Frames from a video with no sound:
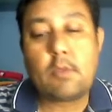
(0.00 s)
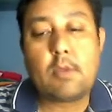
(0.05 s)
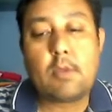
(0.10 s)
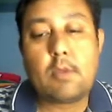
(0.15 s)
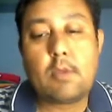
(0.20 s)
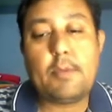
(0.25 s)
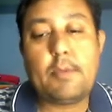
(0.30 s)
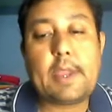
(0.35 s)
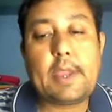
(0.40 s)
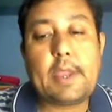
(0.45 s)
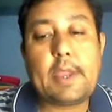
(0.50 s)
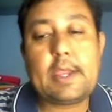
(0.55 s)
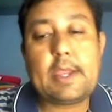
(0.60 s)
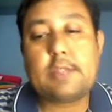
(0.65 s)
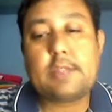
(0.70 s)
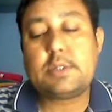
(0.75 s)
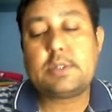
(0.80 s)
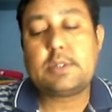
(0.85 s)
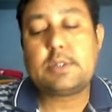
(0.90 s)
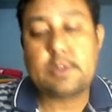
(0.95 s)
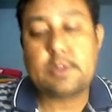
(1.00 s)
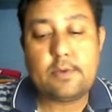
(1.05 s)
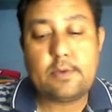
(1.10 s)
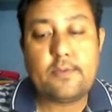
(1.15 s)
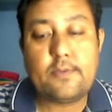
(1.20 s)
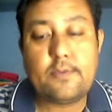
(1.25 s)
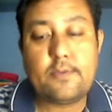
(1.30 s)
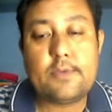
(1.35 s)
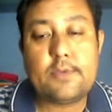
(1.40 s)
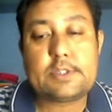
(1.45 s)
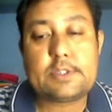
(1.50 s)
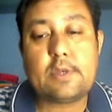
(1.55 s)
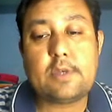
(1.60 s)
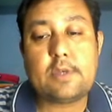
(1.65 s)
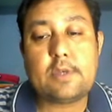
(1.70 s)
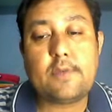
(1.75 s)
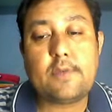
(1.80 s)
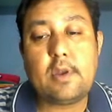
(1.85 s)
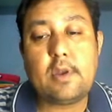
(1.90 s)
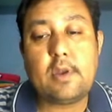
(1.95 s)
Bracket. First of
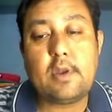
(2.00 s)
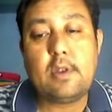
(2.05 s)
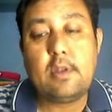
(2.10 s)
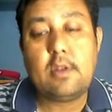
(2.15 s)
all,